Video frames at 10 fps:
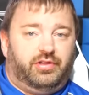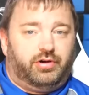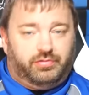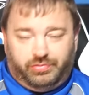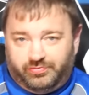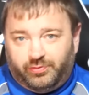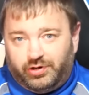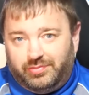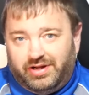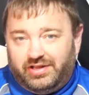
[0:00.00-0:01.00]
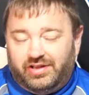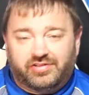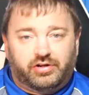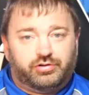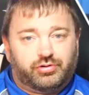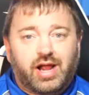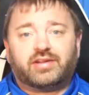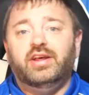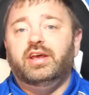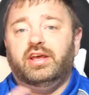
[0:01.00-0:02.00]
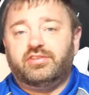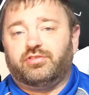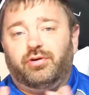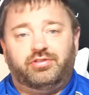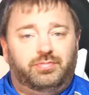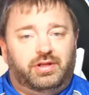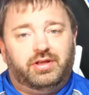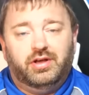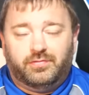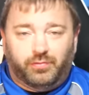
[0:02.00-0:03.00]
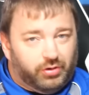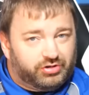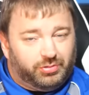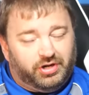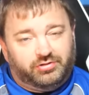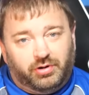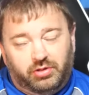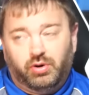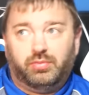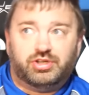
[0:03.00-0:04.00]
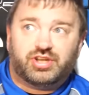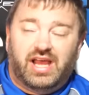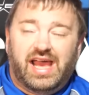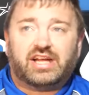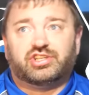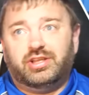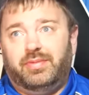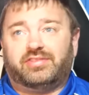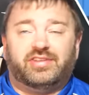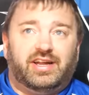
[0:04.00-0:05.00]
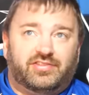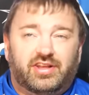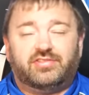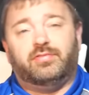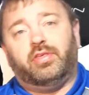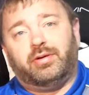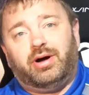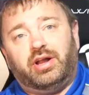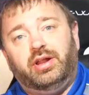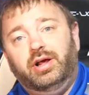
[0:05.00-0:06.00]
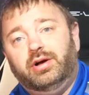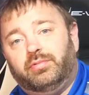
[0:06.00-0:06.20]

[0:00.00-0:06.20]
their 40 minute Nintendo Direct is going to be for 2021, which actually makes a lot of sense if you think about it.